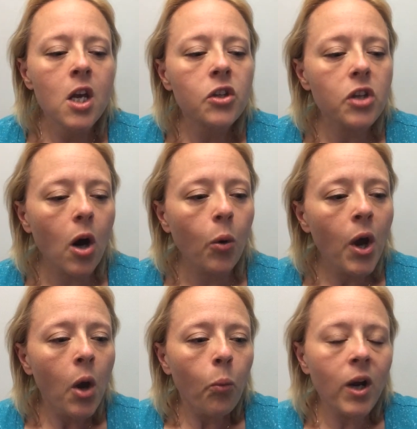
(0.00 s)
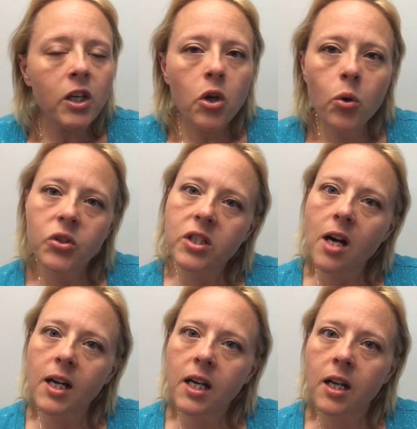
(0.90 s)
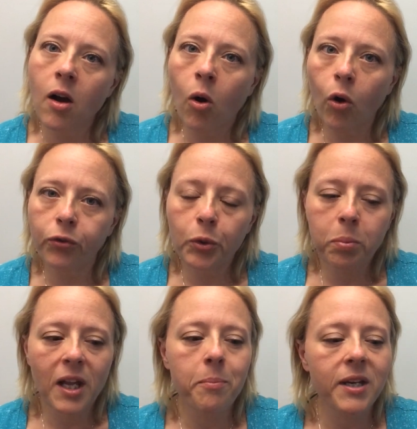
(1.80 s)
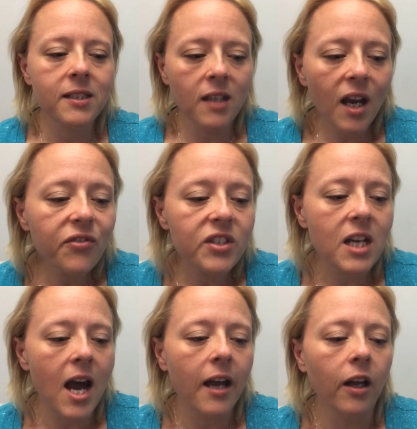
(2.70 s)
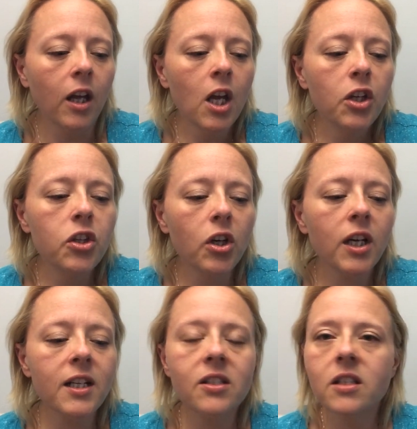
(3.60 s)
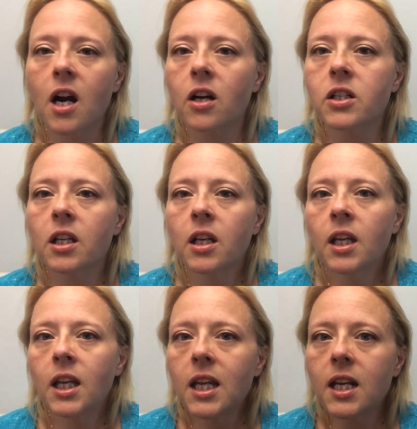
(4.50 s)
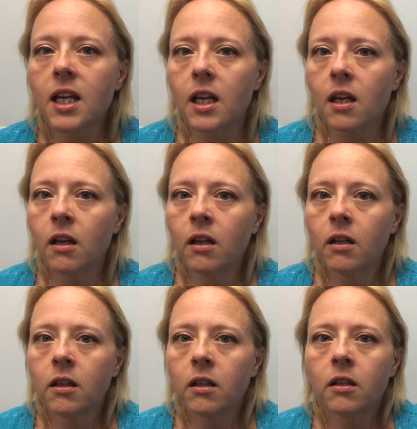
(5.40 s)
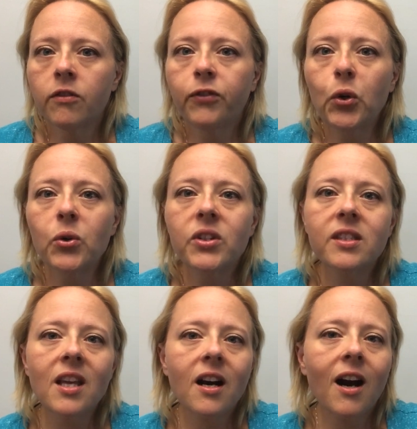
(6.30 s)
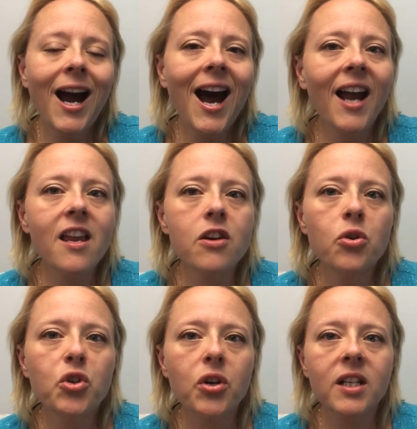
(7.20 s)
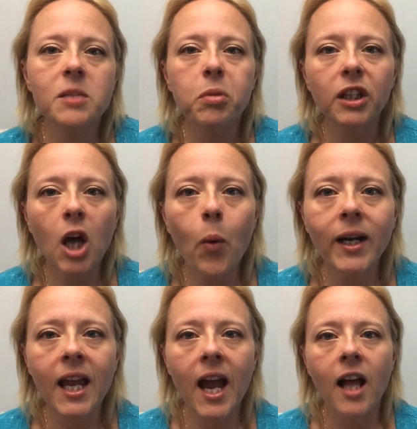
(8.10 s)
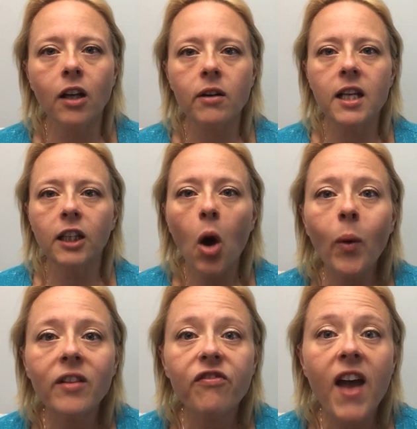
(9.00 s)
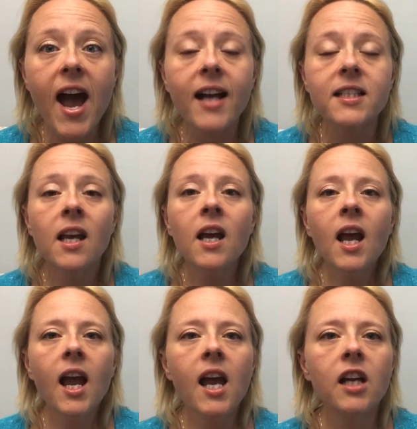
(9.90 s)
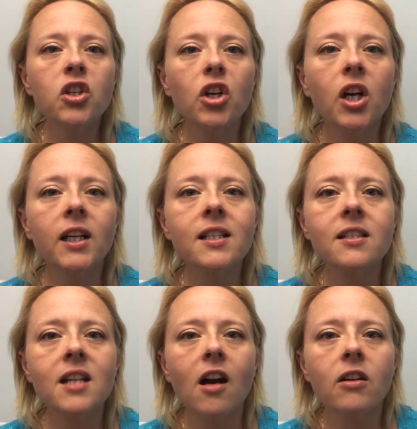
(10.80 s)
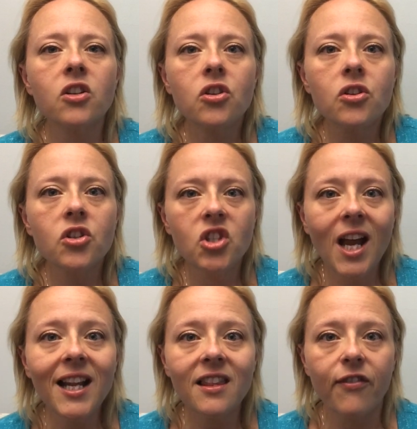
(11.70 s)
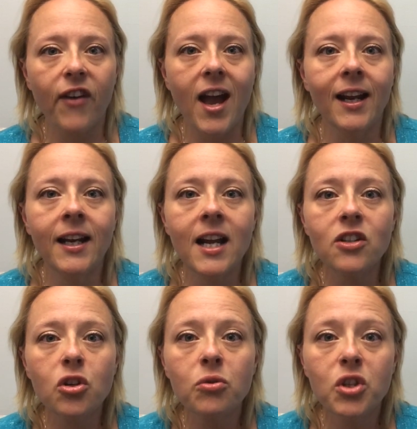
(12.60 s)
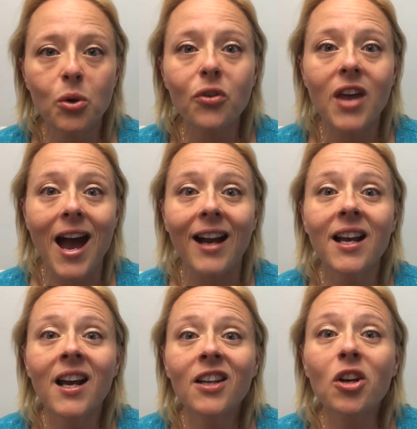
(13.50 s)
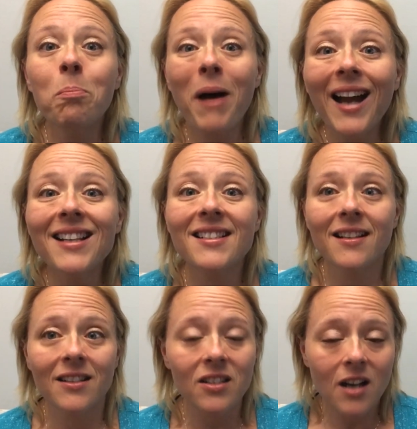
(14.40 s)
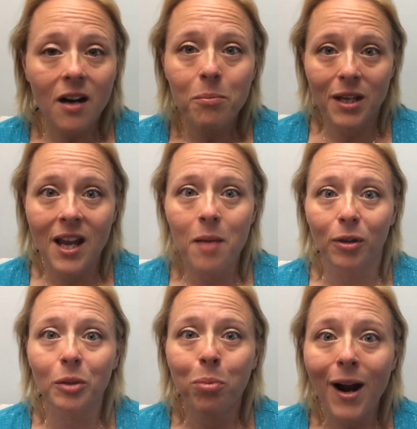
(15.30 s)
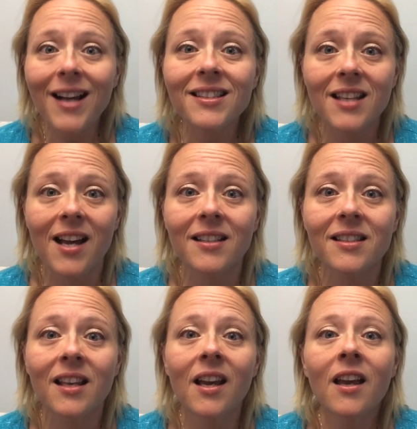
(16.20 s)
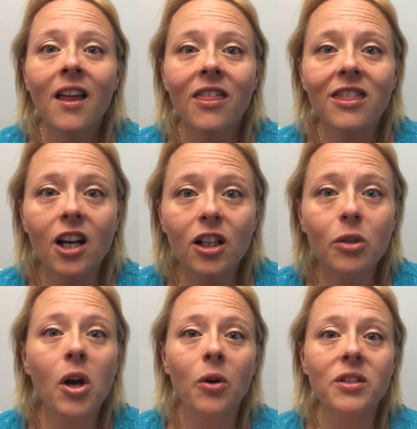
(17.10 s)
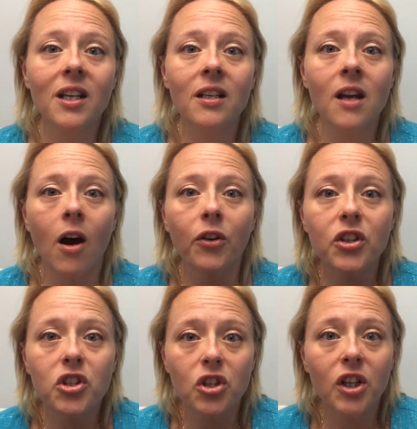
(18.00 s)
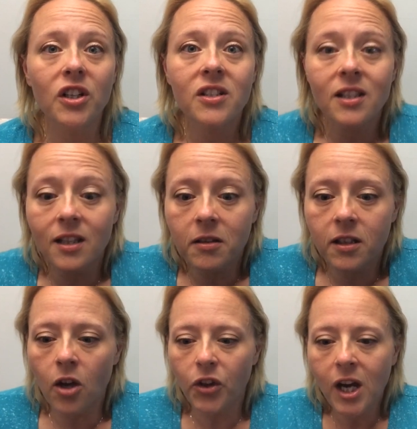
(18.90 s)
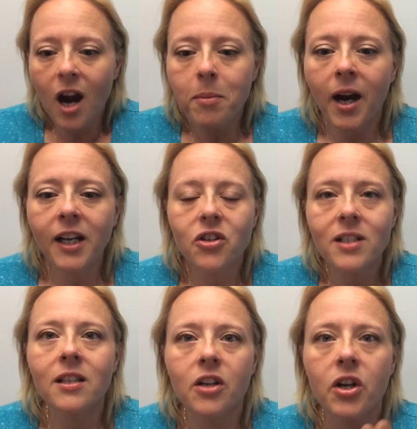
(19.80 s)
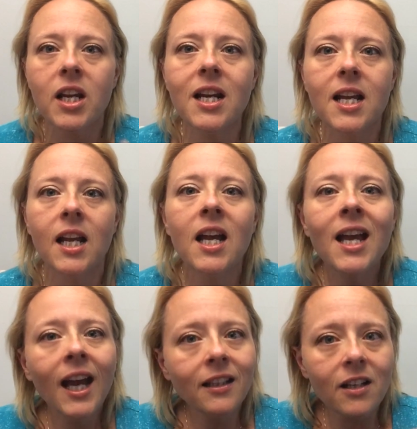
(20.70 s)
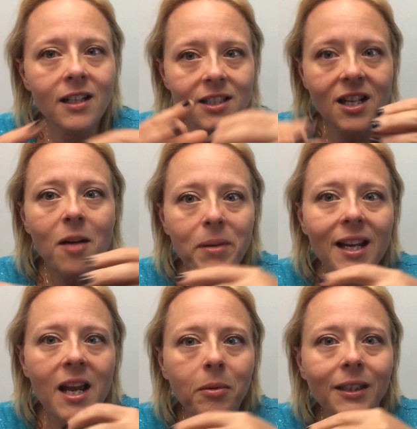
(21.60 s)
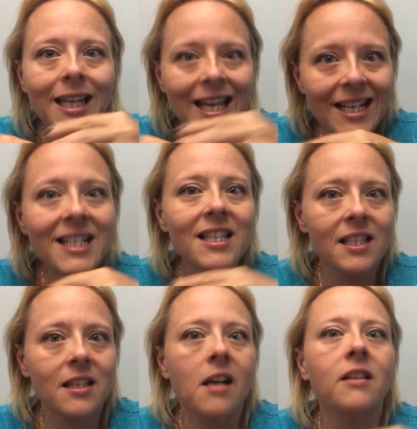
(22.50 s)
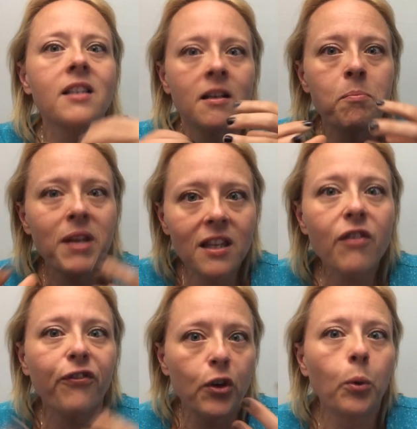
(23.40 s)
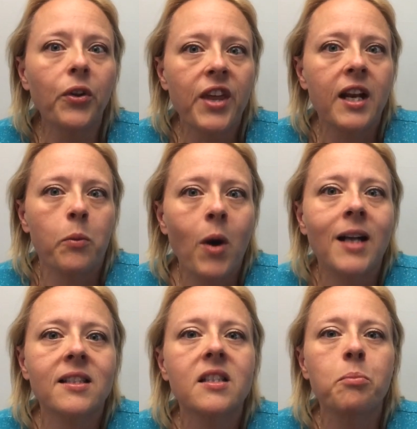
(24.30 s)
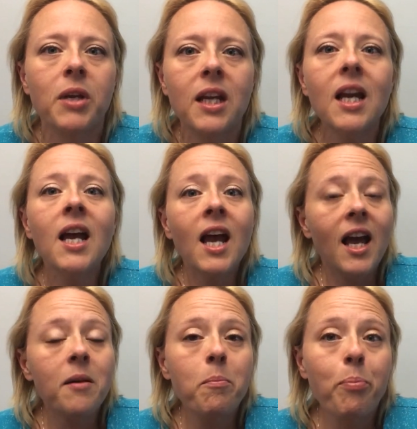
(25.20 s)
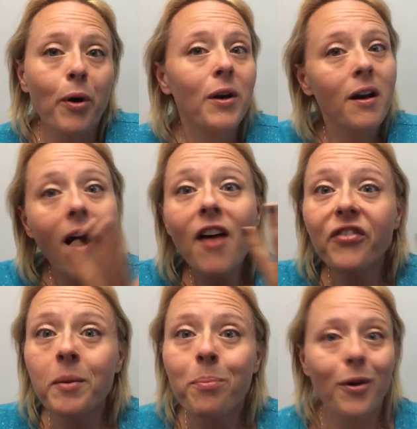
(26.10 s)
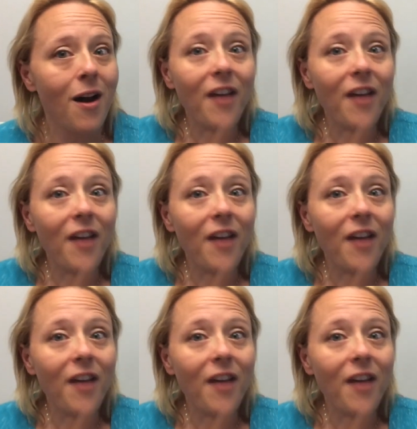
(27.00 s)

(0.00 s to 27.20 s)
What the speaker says: So when you start eating a whole food plant-based lifestyle, you're going to start eating foods that are high in nutrients but low in calorie, low in fat, and you're going to start shedding the fat. And as you do that, your body's going to start being able to process the glucose that, the sugars and the carbohydrates that you're eating, and they're going to start being able to get into the cells and be the fuel that it wants to be and burn it off and burn